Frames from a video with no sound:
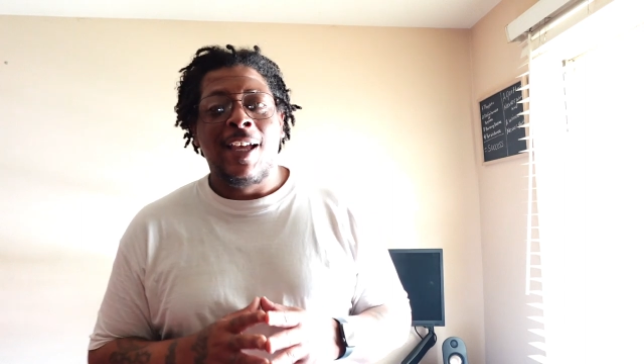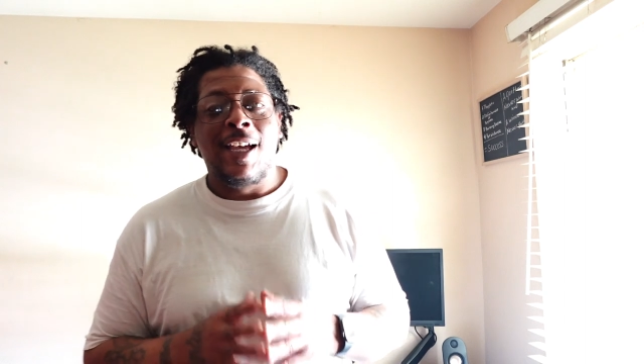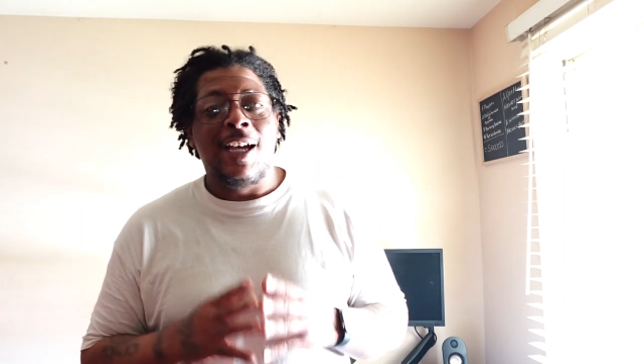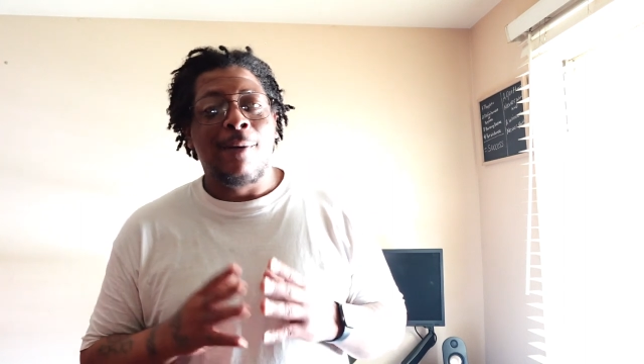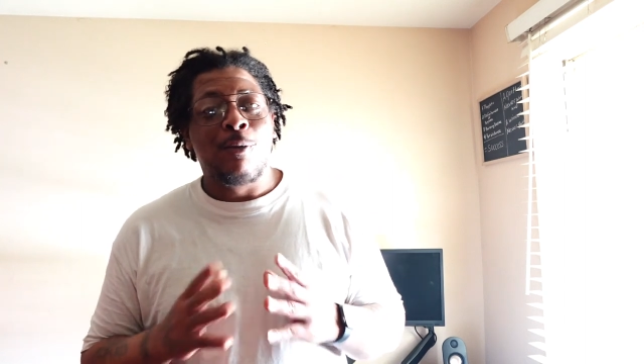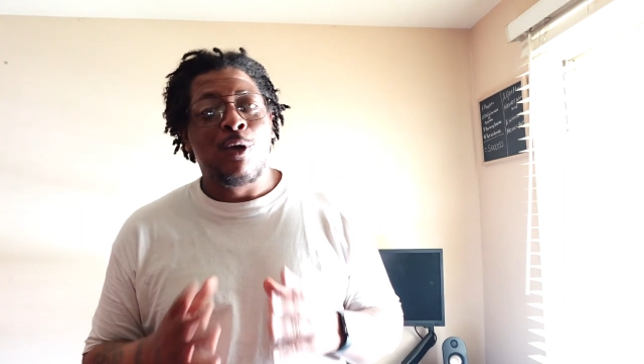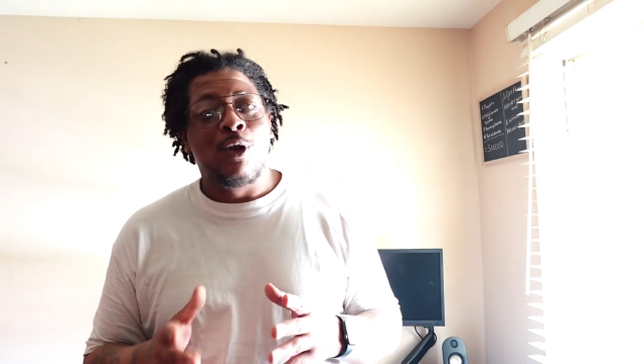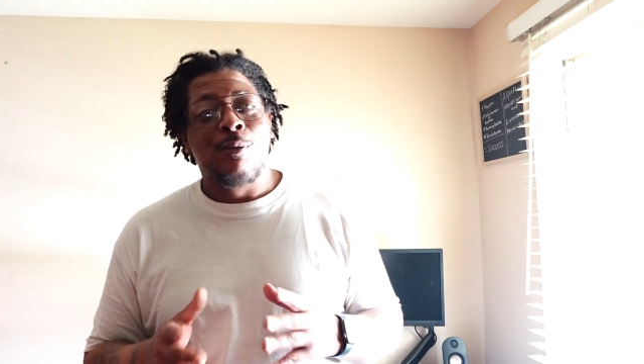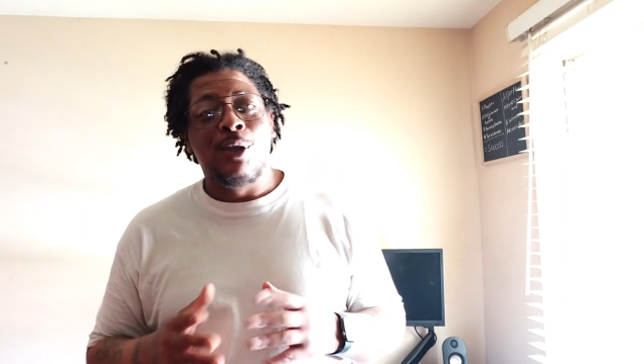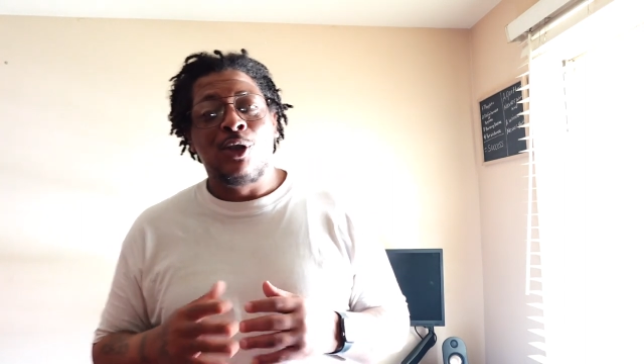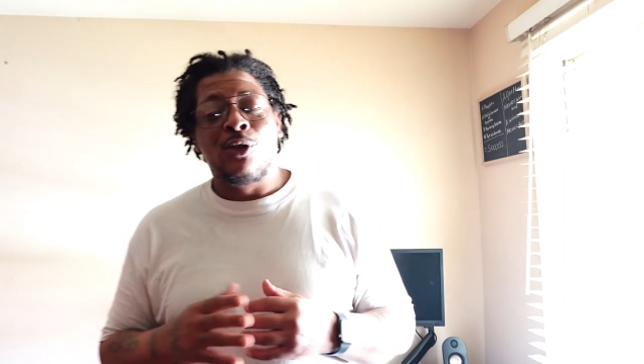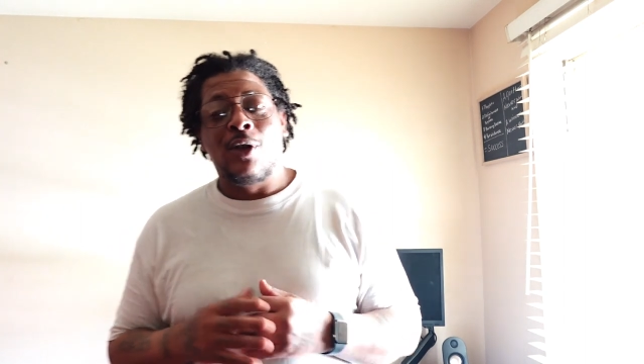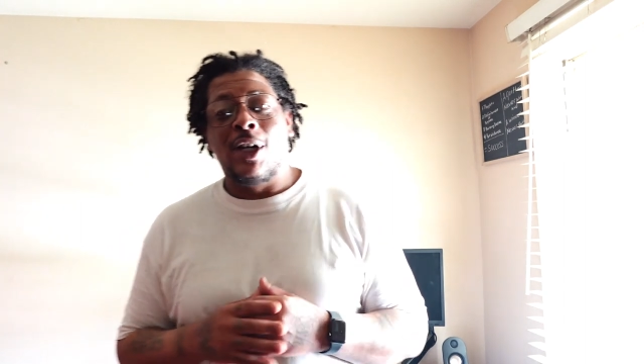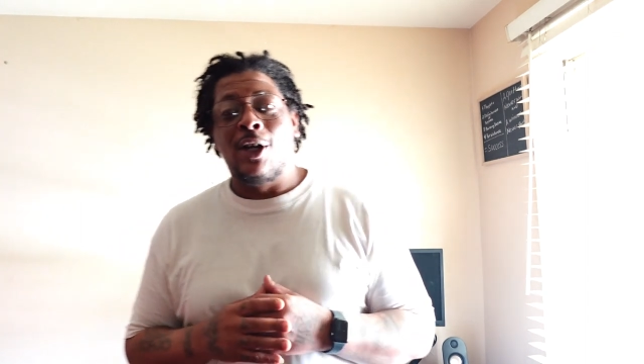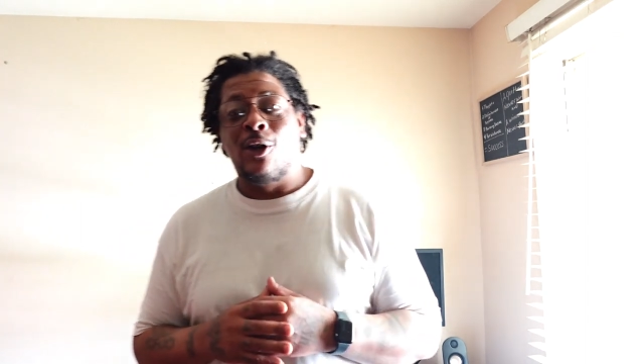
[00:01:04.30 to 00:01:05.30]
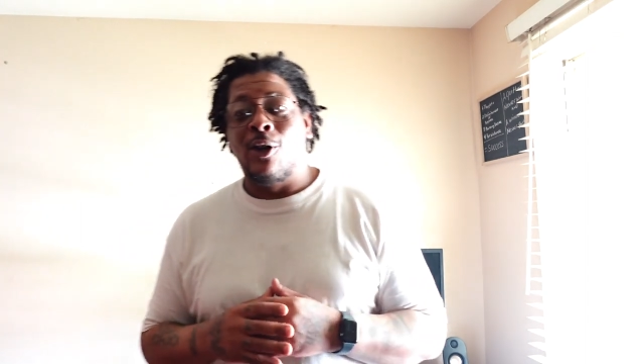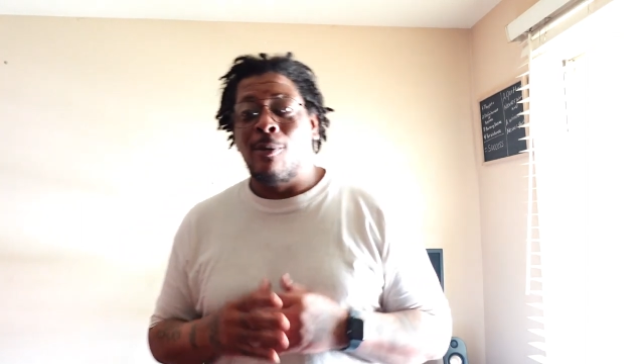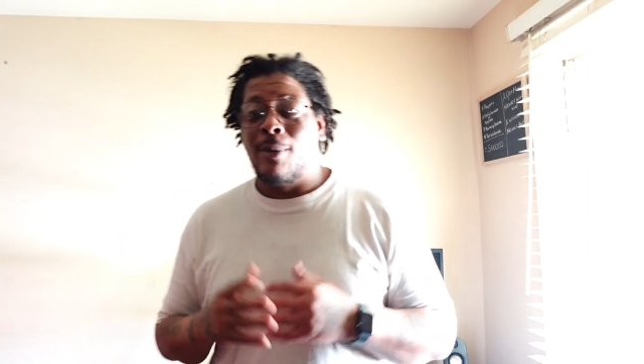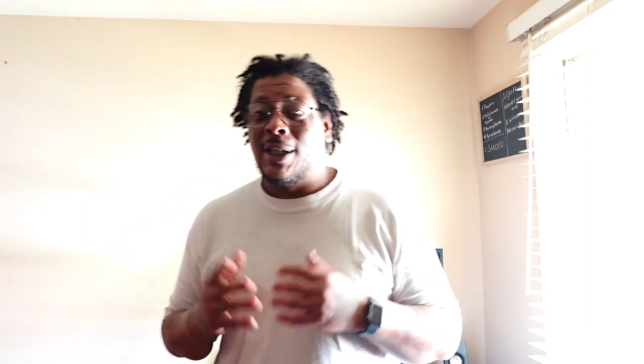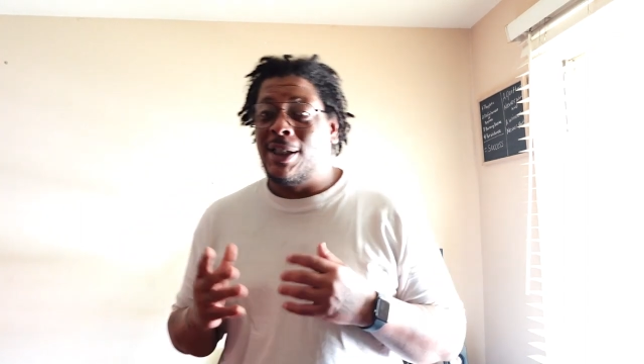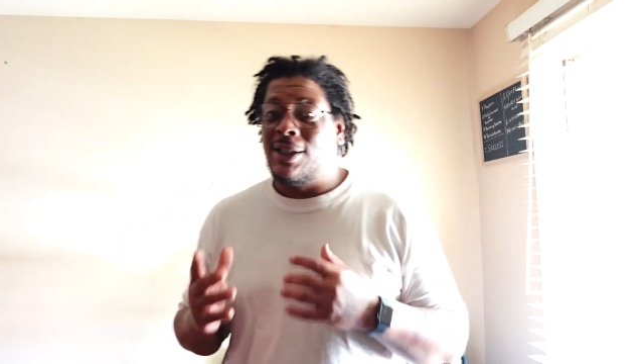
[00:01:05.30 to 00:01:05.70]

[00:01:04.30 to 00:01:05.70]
I'm going to be trying on my